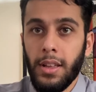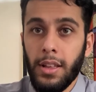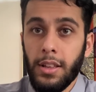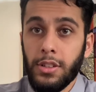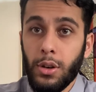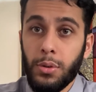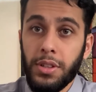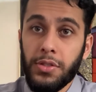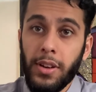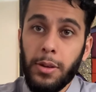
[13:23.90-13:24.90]
So
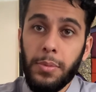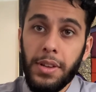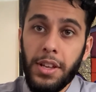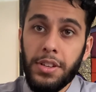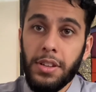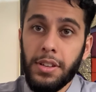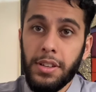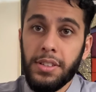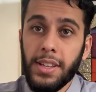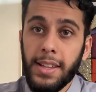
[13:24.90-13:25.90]
this recommendation, he
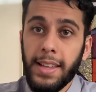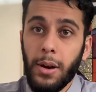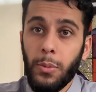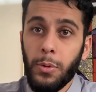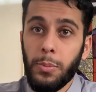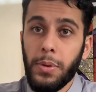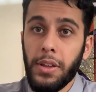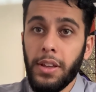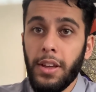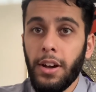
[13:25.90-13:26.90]
said that would
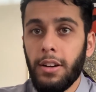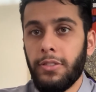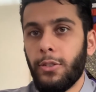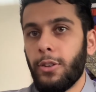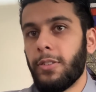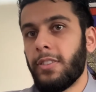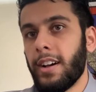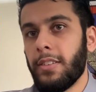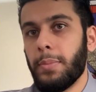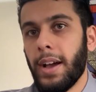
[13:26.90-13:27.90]
be a 4 or
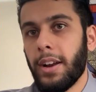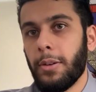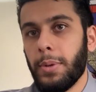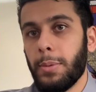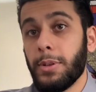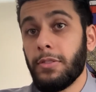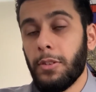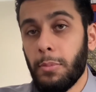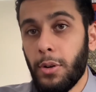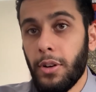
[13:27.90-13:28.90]
5 bag or maybe even
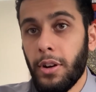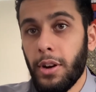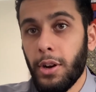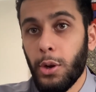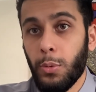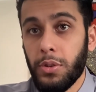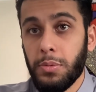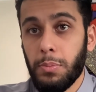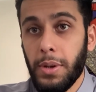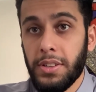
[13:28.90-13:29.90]
more, which
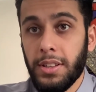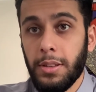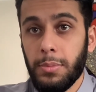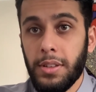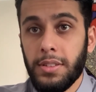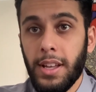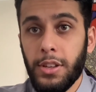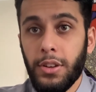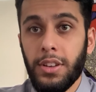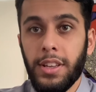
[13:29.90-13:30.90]
basically means that
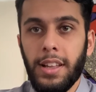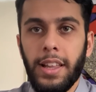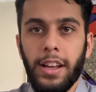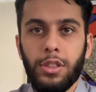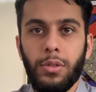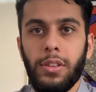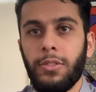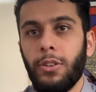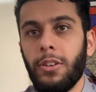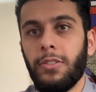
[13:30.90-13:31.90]
you're gonna get like a
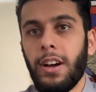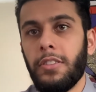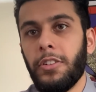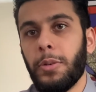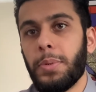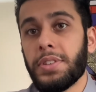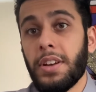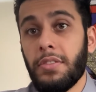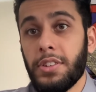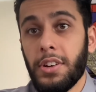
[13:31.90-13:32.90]

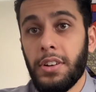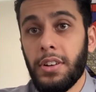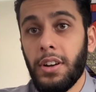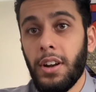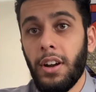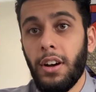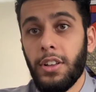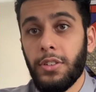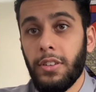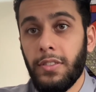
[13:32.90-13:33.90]
300-500% return on
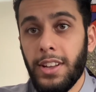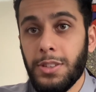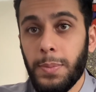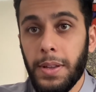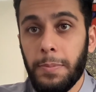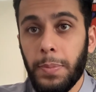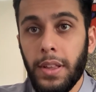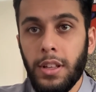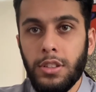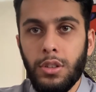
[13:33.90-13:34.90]
your investment.
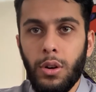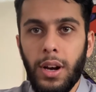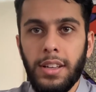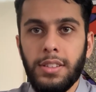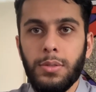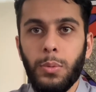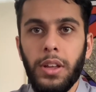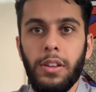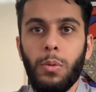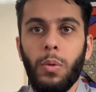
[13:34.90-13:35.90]
So I
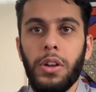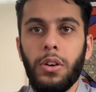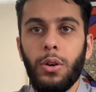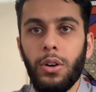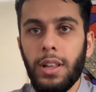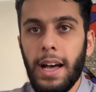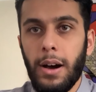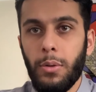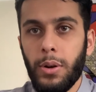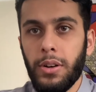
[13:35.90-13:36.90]
waited one whole
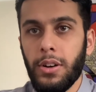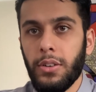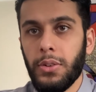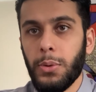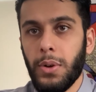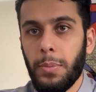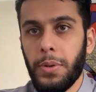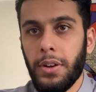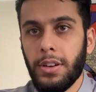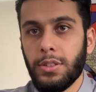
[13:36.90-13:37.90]
hour for the
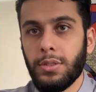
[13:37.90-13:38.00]
webinar